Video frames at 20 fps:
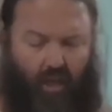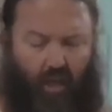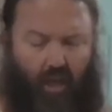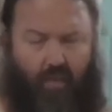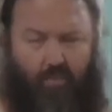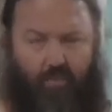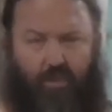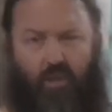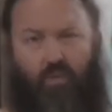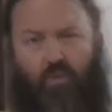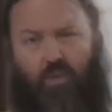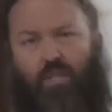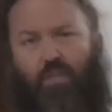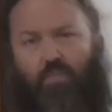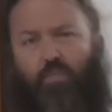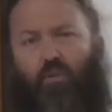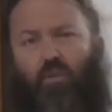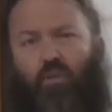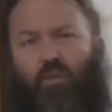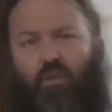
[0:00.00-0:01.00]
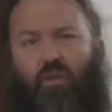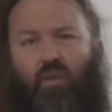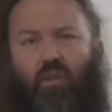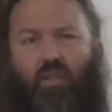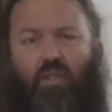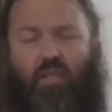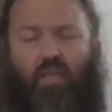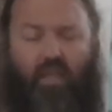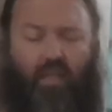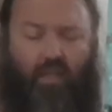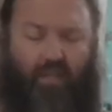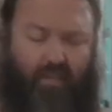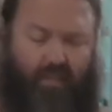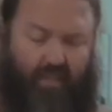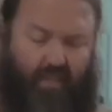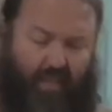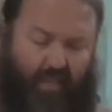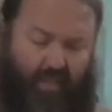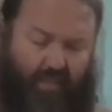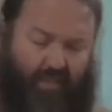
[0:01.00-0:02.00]
I'm going to explore
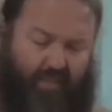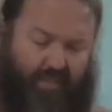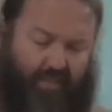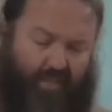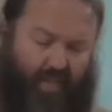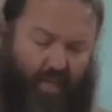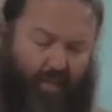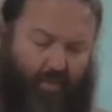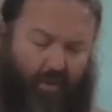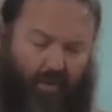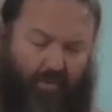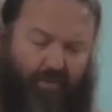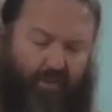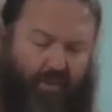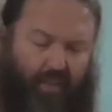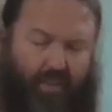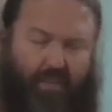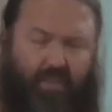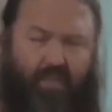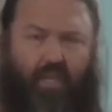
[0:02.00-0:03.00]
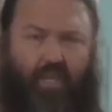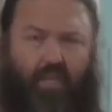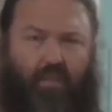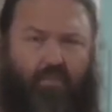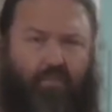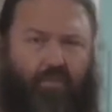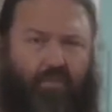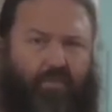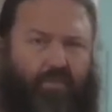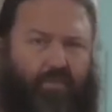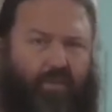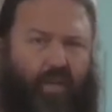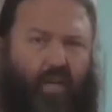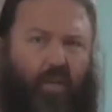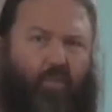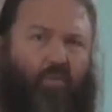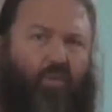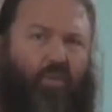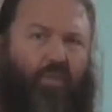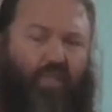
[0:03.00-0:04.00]
some of this in
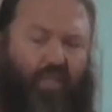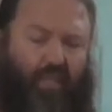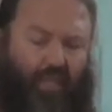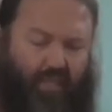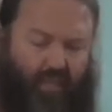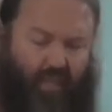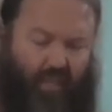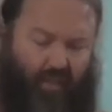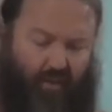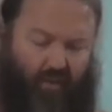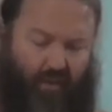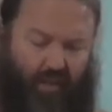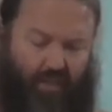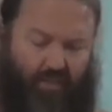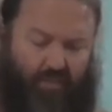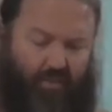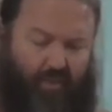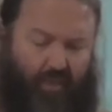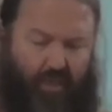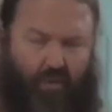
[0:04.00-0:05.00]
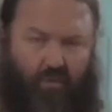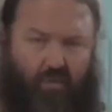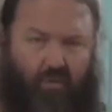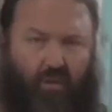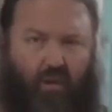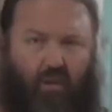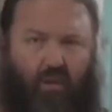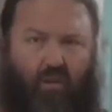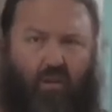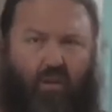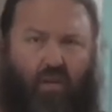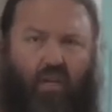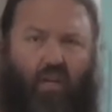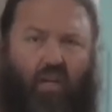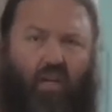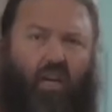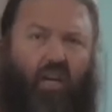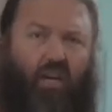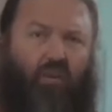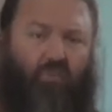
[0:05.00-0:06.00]
far more detail as we go along.
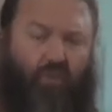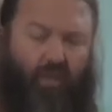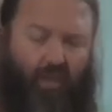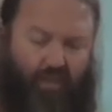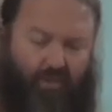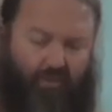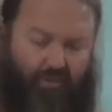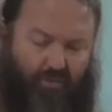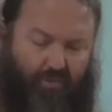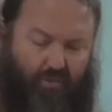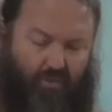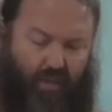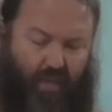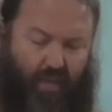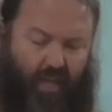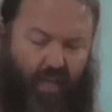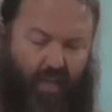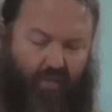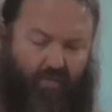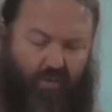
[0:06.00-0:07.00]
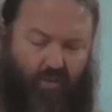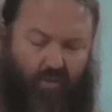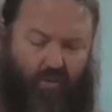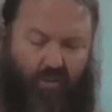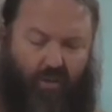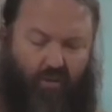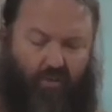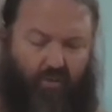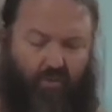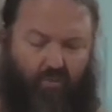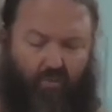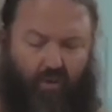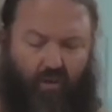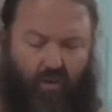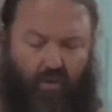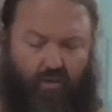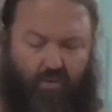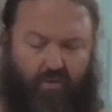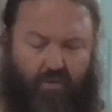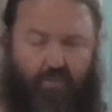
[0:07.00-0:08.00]
I really do want to have a look at the
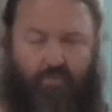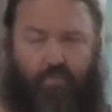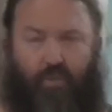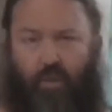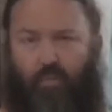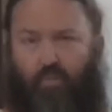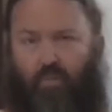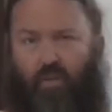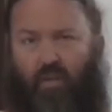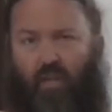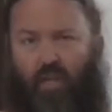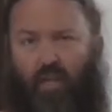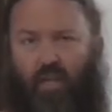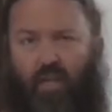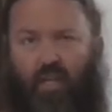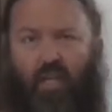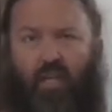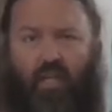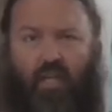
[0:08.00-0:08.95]
roles of people like